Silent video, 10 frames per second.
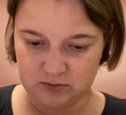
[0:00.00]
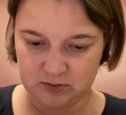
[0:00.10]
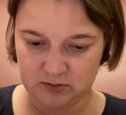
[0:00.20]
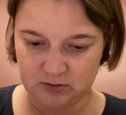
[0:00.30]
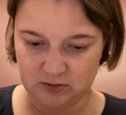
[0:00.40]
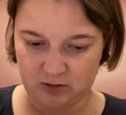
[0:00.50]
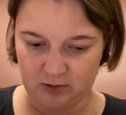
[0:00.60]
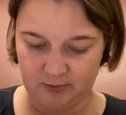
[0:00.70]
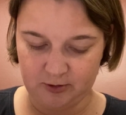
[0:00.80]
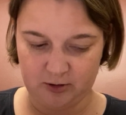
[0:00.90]
Not all
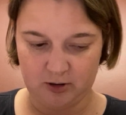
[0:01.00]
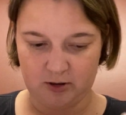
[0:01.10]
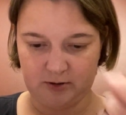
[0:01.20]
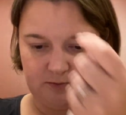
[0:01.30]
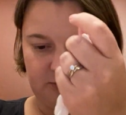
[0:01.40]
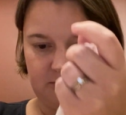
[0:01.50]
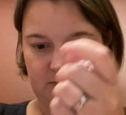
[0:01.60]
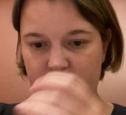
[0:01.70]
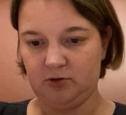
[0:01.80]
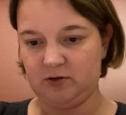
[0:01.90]
pearl cotton, but
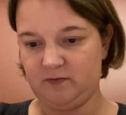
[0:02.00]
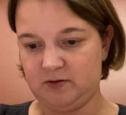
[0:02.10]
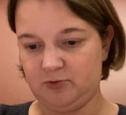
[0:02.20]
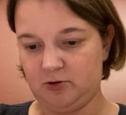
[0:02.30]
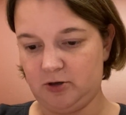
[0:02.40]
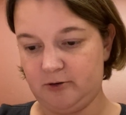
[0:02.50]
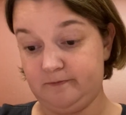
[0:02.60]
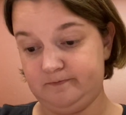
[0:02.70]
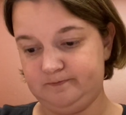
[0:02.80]
most of it's pearl cotton.